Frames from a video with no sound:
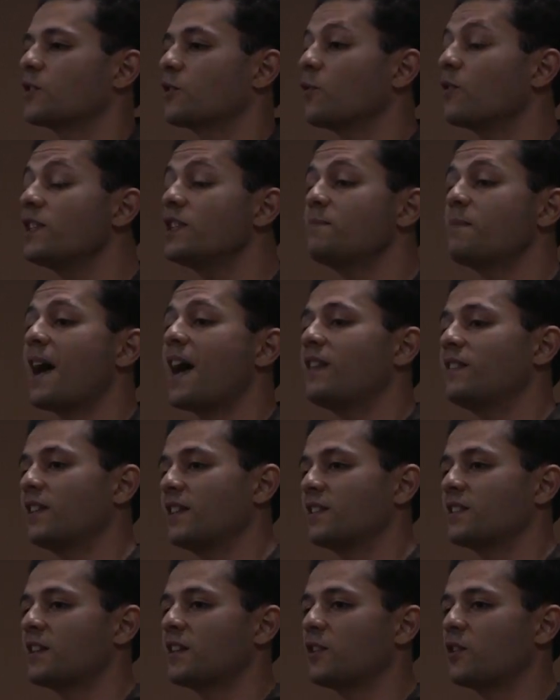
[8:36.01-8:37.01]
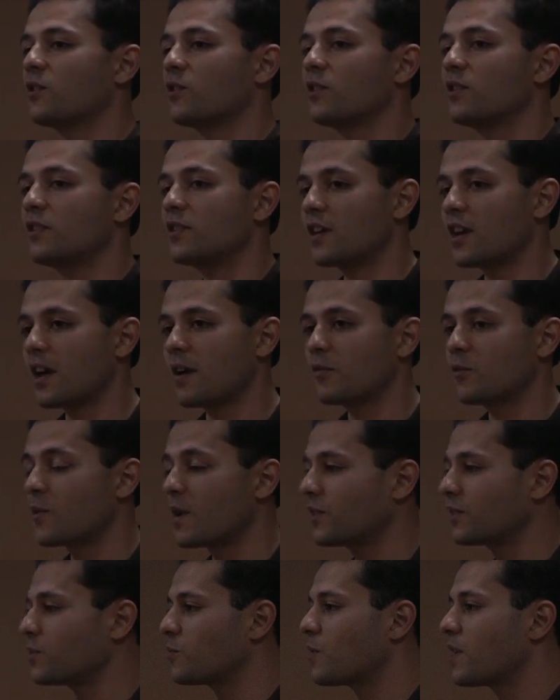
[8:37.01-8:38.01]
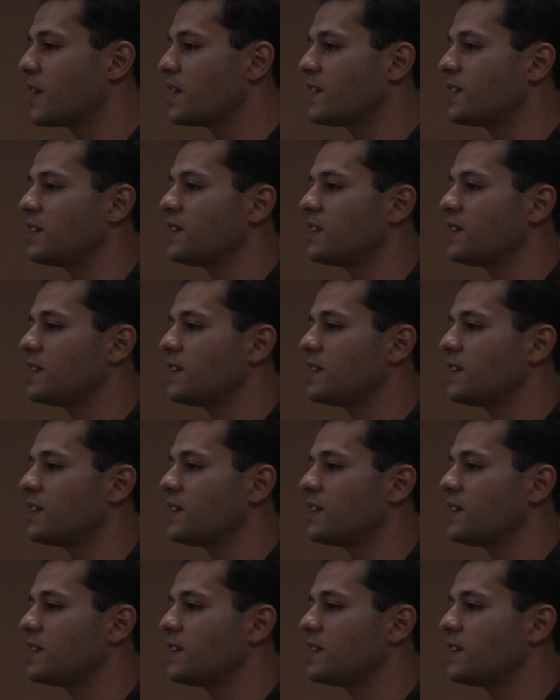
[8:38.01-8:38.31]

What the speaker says: and all these bad things that he heard throughout the way,